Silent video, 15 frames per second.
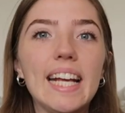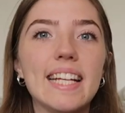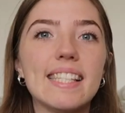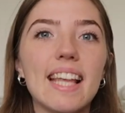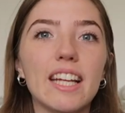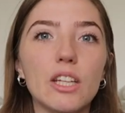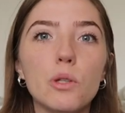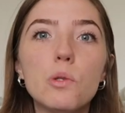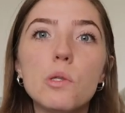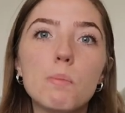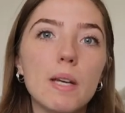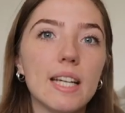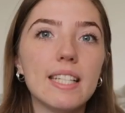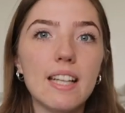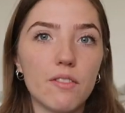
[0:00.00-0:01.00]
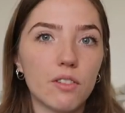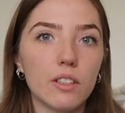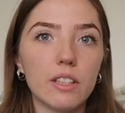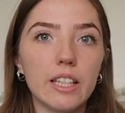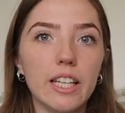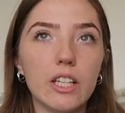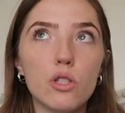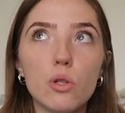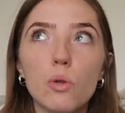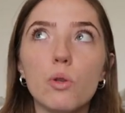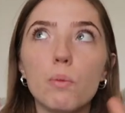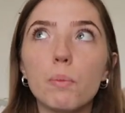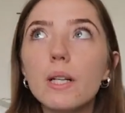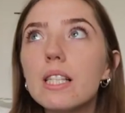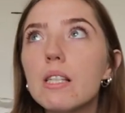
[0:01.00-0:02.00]
is that you speak differently to
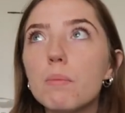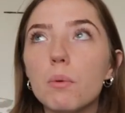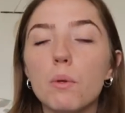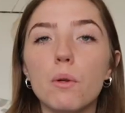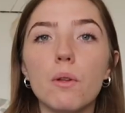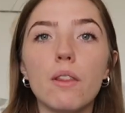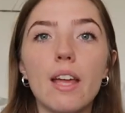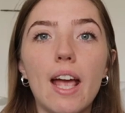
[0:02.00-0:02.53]
the principal